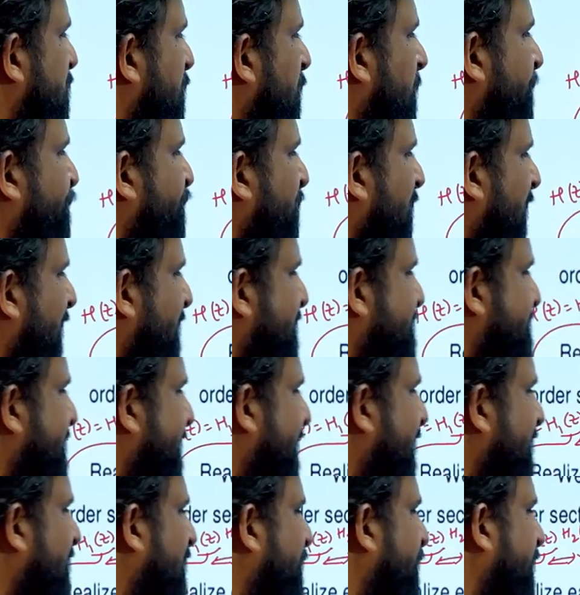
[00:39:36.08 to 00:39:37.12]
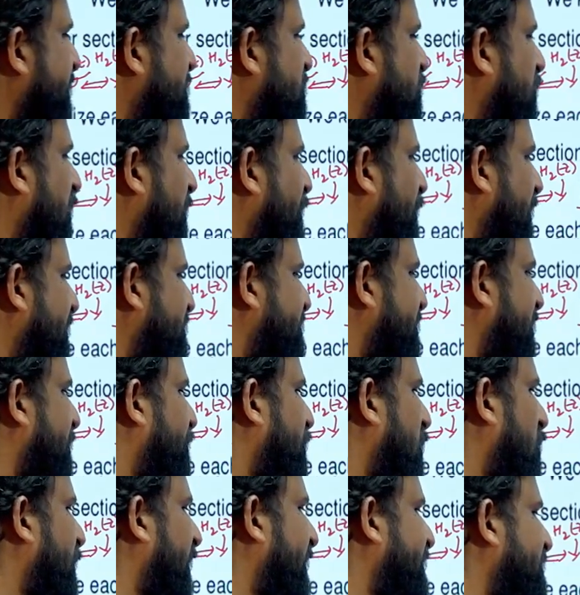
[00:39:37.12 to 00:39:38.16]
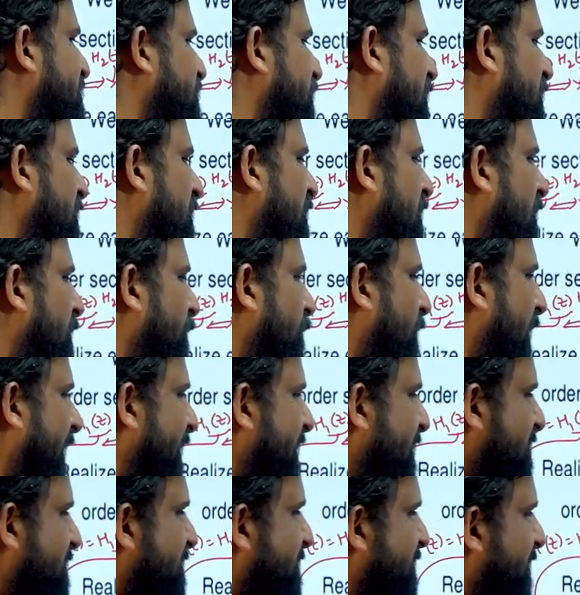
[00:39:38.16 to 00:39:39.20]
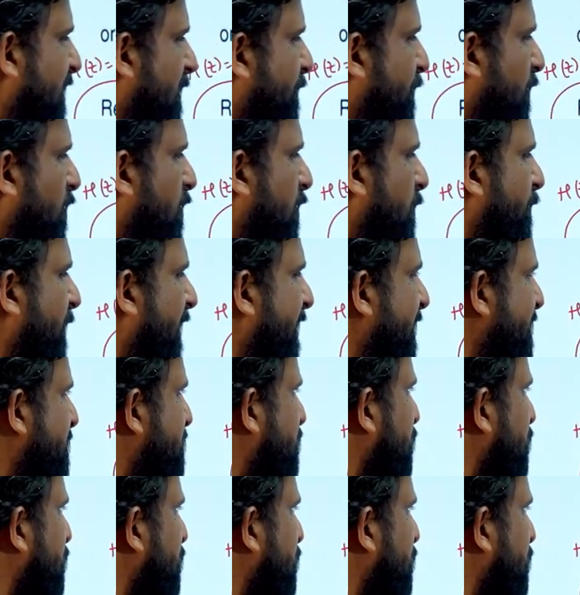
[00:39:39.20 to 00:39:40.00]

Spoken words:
2, and the second term is 1 plus z power minus 1 minus z power minus